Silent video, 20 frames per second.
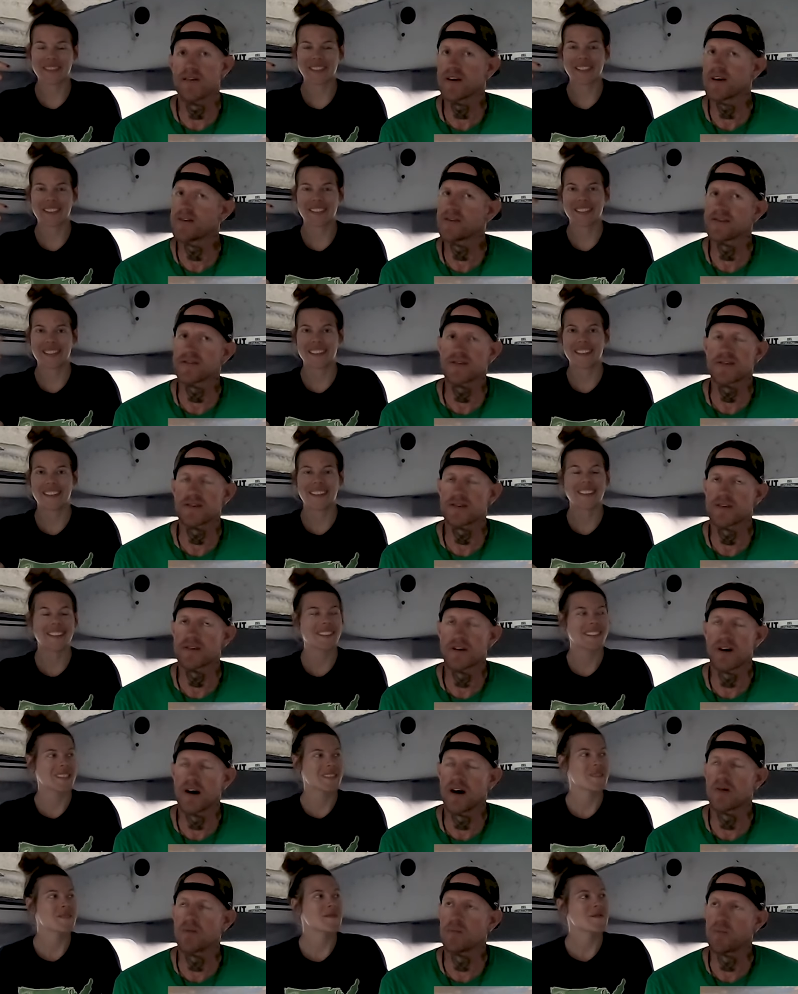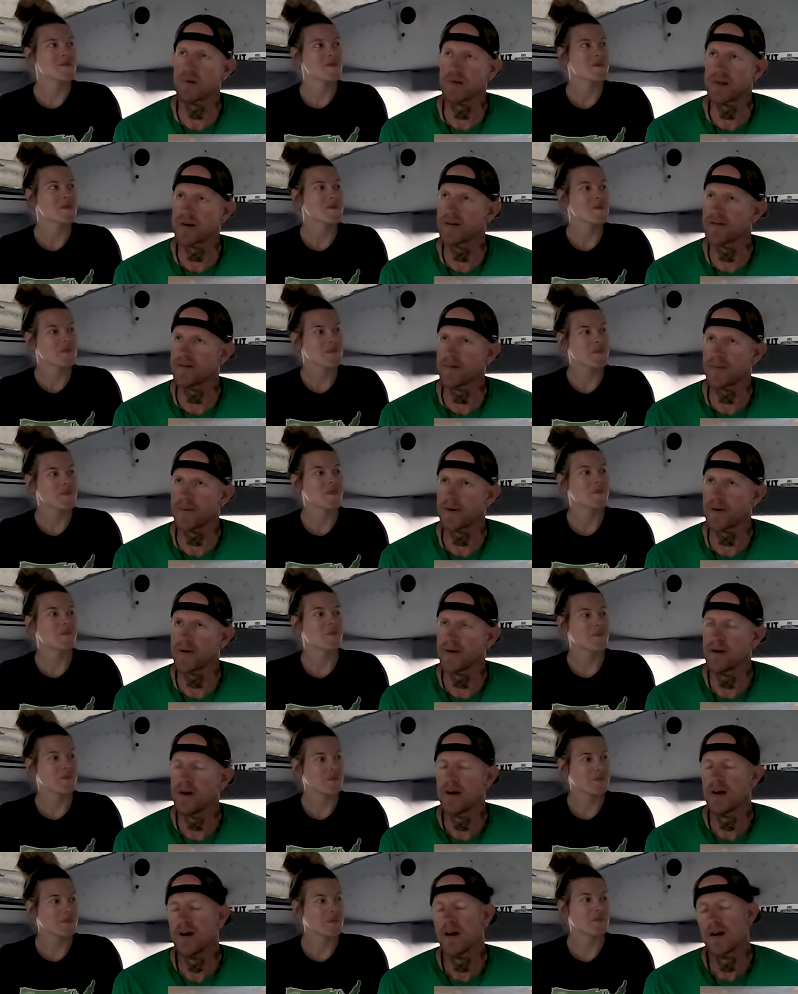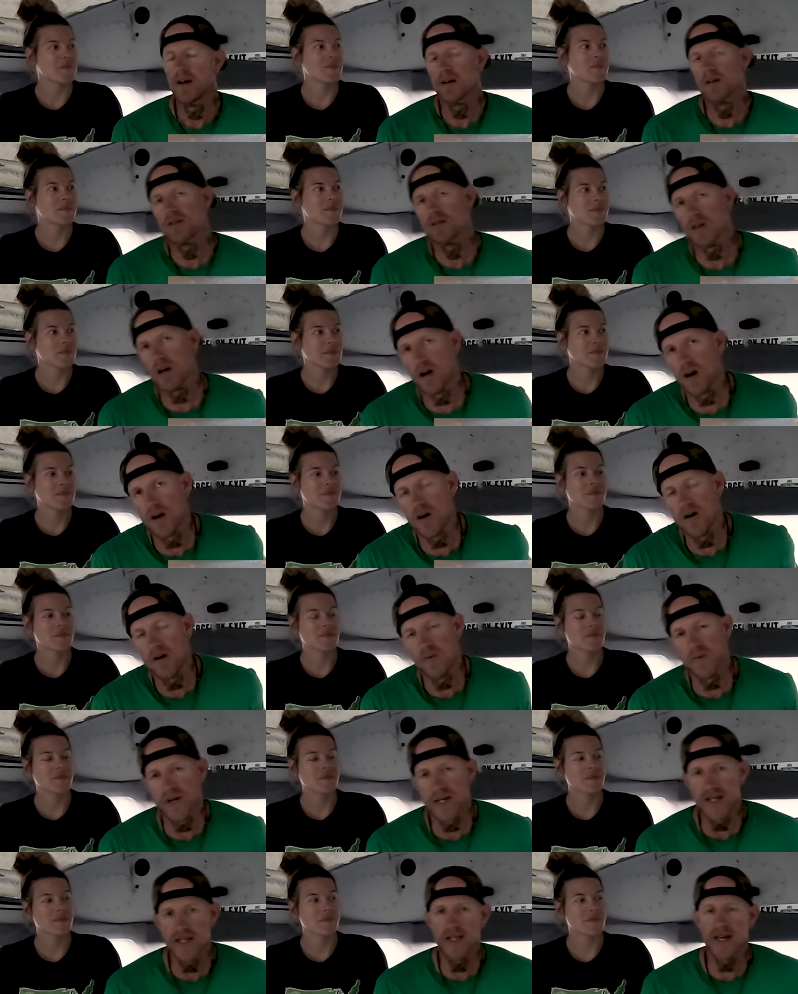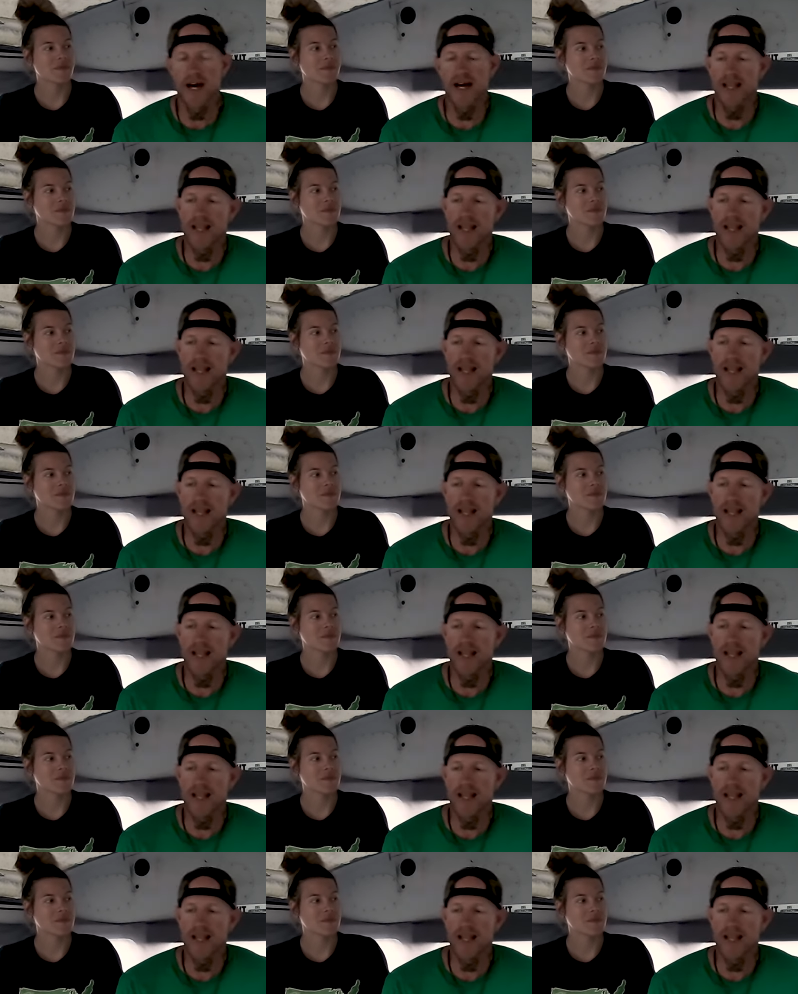Speaker 1: it was unbelievable. So we did that